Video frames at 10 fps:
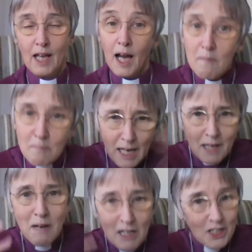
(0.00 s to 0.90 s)
And my
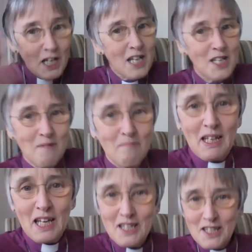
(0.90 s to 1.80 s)
imagination
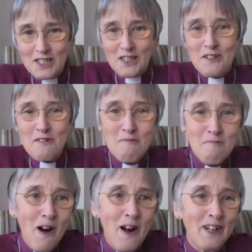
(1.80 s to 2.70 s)
begins to
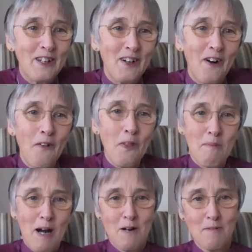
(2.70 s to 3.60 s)
work on the
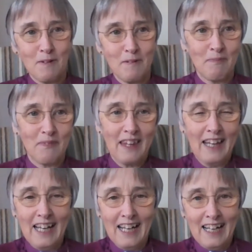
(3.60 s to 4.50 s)
parable.
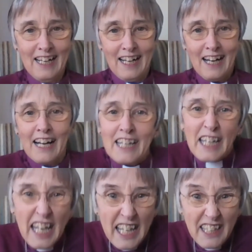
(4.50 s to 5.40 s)
I can
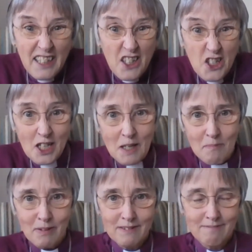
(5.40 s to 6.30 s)
hear the
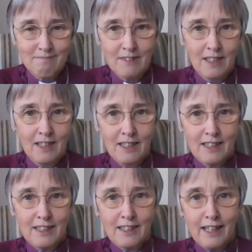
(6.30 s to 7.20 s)
sheep.
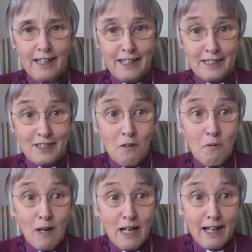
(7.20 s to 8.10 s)
Get
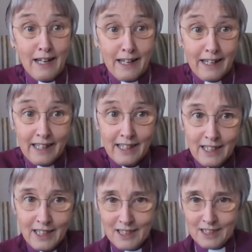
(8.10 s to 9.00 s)
away!
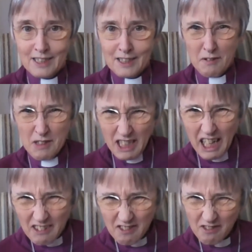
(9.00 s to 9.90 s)
Was
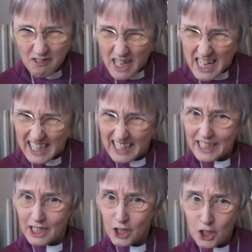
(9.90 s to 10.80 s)
that really
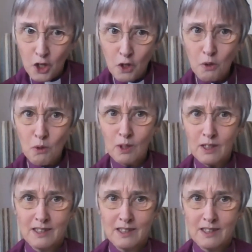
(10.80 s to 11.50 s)
you?